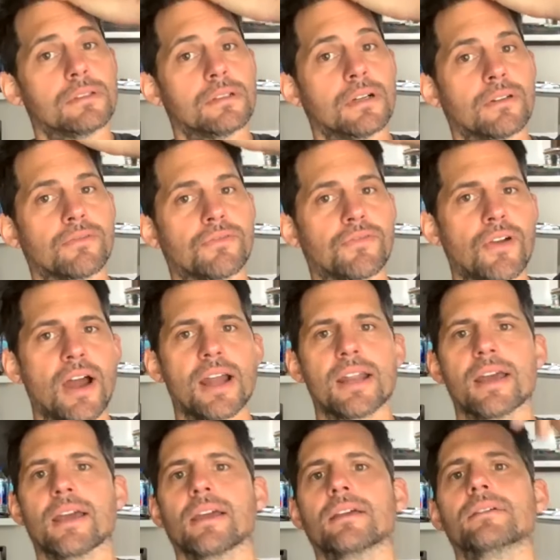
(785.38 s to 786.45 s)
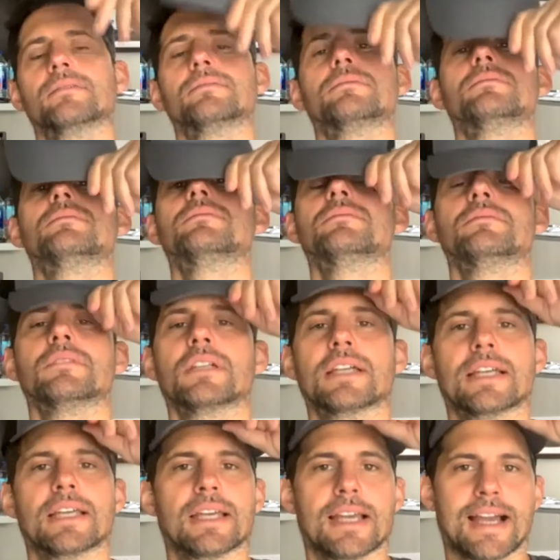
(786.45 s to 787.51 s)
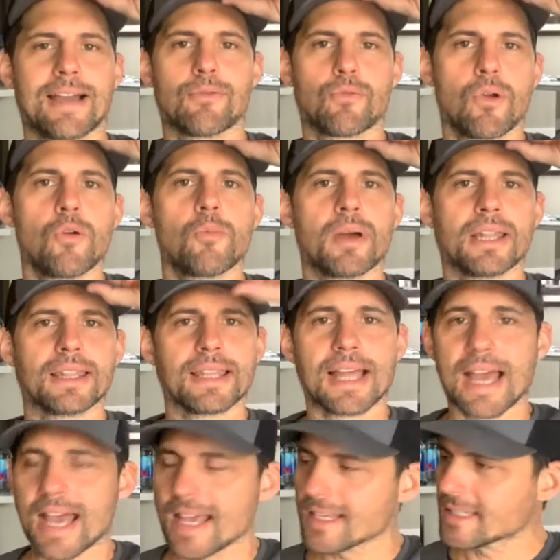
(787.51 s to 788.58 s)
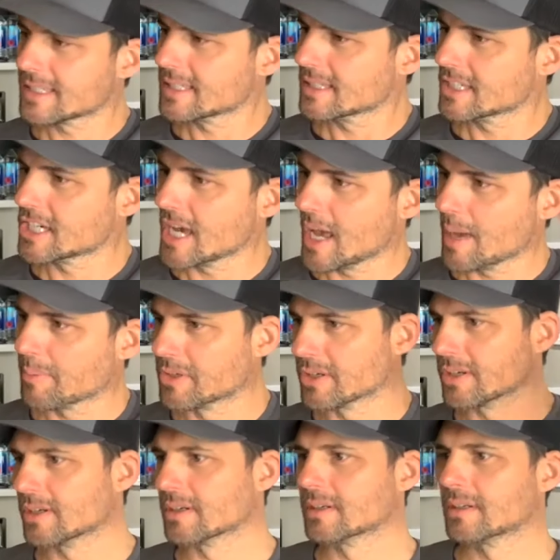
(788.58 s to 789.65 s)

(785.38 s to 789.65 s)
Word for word: On Friday, I wrote my last chapter